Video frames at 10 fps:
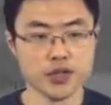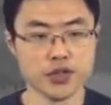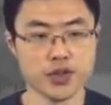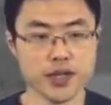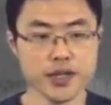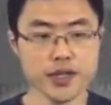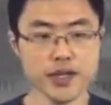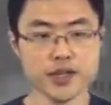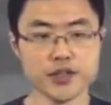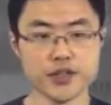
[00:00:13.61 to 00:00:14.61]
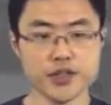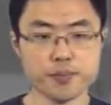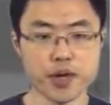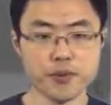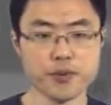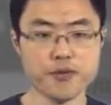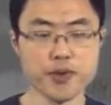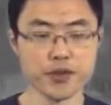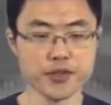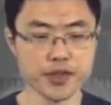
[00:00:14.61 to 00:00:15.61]
So here is the problem of
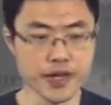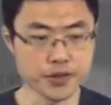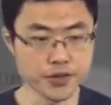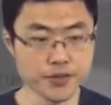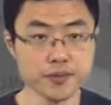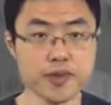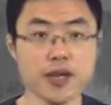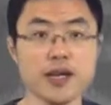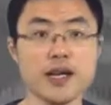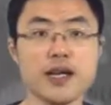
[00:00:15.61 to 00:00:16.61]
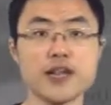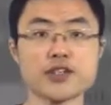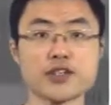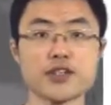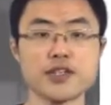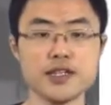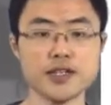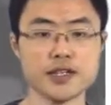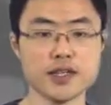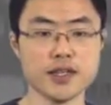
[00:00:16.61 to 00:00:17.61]
model selection. Let's
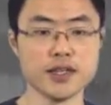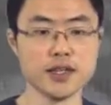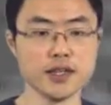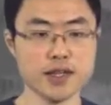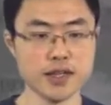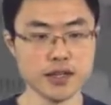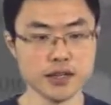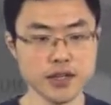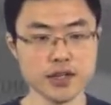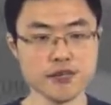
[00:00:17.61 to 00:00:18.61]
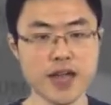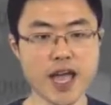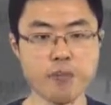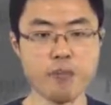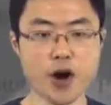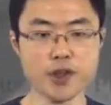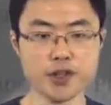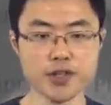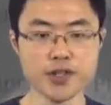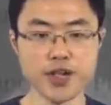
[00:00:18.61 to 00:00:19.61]
consider a set of M
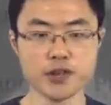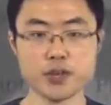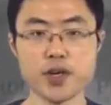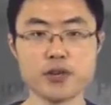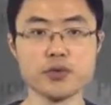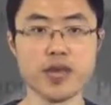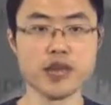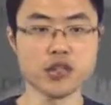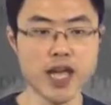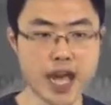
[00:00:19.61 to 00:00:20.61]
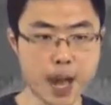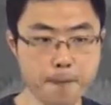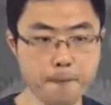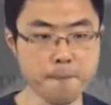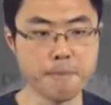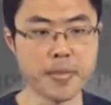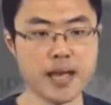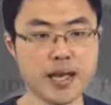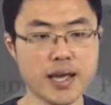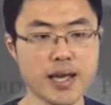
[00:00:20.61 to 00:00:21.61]
models, H1 through Hm,
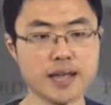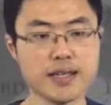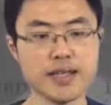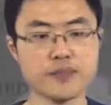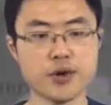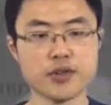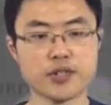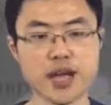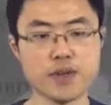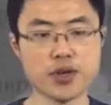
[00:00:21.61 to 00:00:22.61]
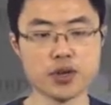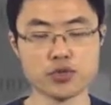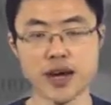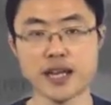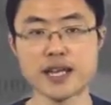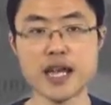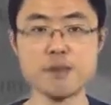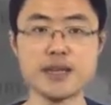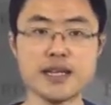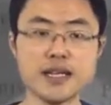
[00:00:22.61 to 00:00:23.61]
and then these models can be quadratic,
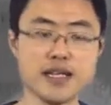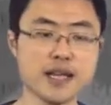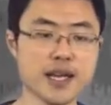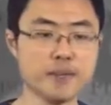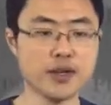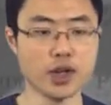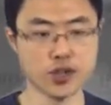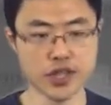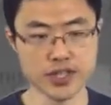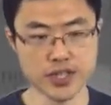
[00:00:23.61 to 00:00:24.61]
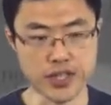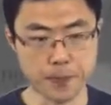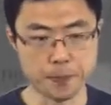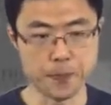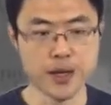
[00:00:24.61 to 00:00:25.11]
can be linear, can be logistic.